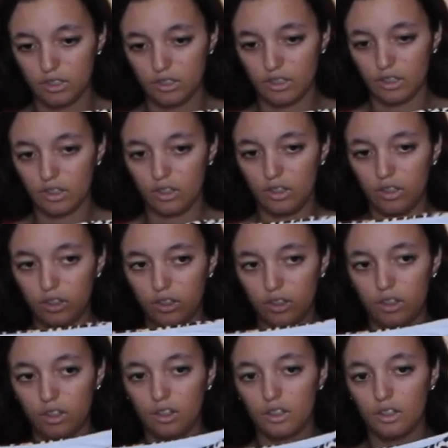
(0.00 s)
They
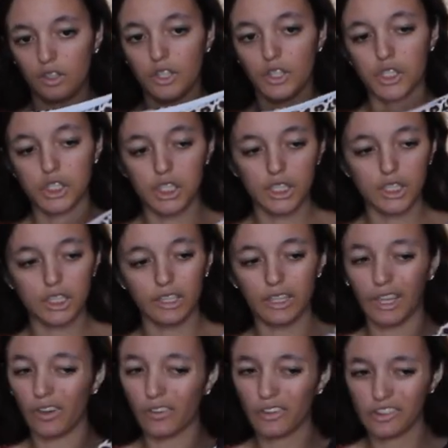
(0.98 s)
are cheeky.
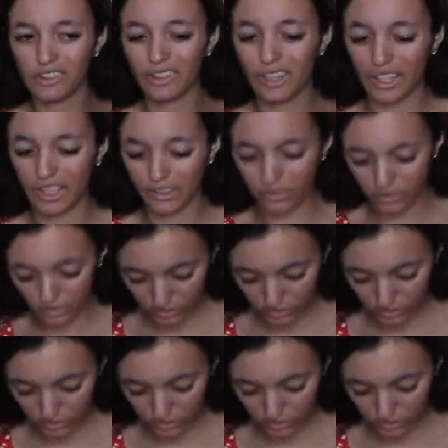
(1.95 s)
They honestly kind of